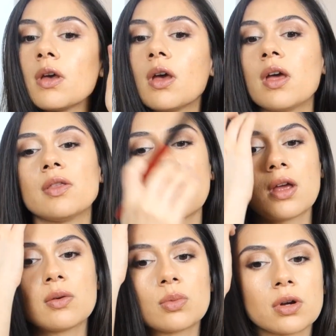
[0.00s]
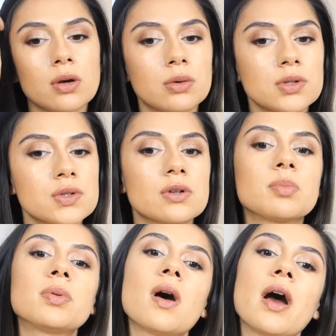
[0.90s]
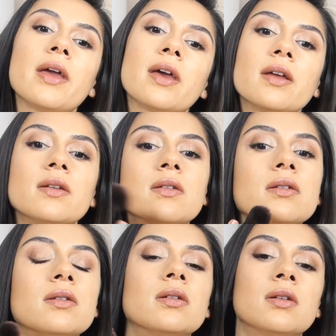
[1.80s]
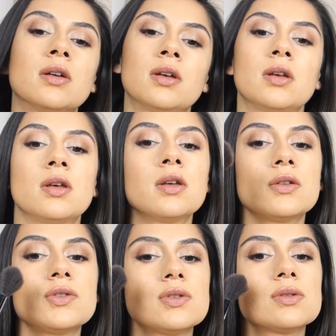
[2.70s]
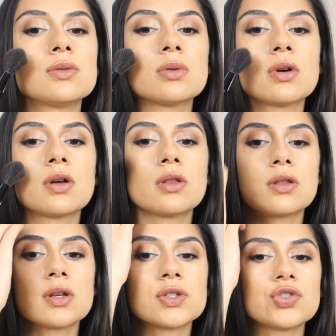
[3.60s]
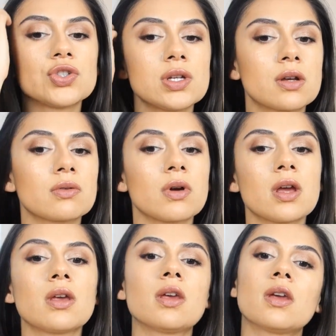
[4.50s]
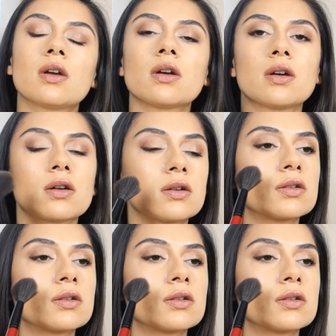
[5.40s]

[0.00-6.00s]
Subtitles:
and then we're going to apply it to this cheek right here.